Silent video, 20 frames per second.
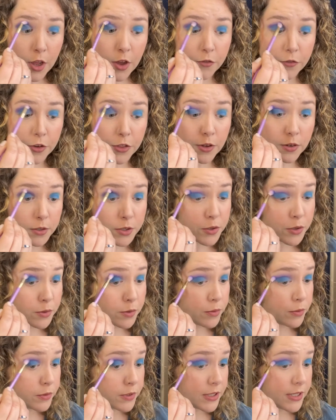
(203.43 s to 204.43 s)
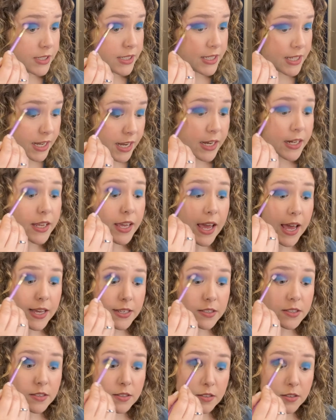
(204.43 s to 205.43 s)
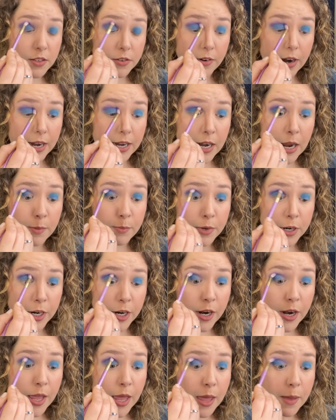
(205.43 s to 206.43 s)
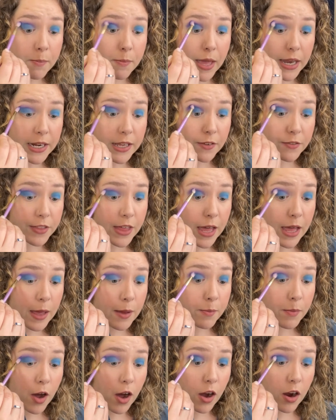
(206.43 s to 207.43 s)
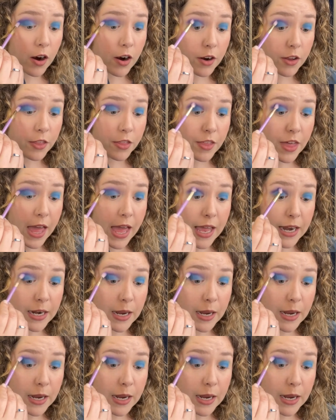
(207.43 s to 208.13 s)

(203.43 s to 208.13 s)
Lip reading: For those who did guess the right number, many of them are then